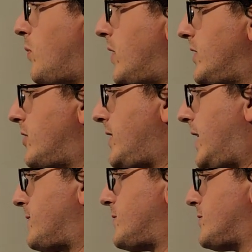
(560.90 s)
wondered
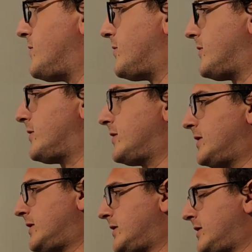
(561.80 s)
after the
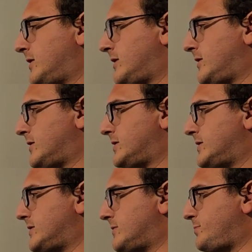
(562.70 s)

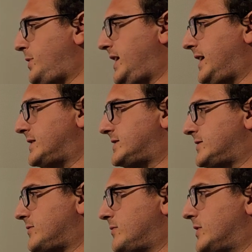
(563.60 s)

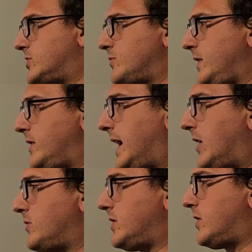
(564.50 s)
beast, which we
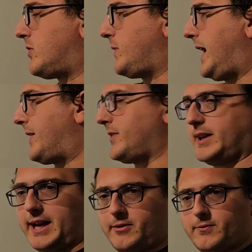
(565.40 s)
now know we have a
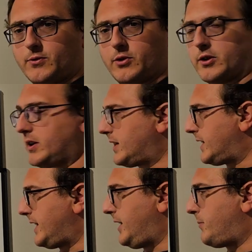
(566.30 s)
name for,
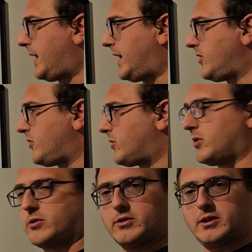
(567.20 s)

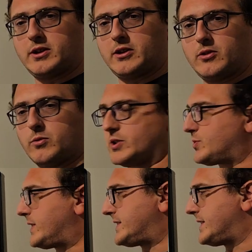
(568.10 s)
Emmanuel, which
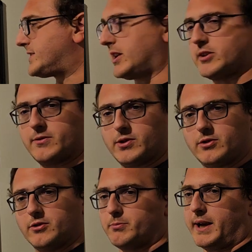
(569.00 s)
was a son of
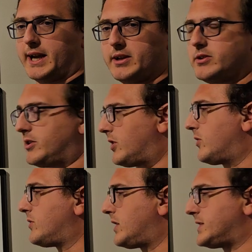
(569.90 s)
who? Man?
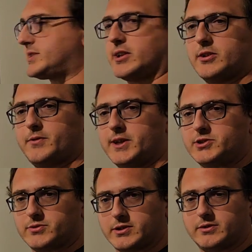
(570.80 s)
No, a son of
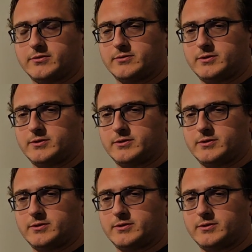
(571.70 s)
Israel.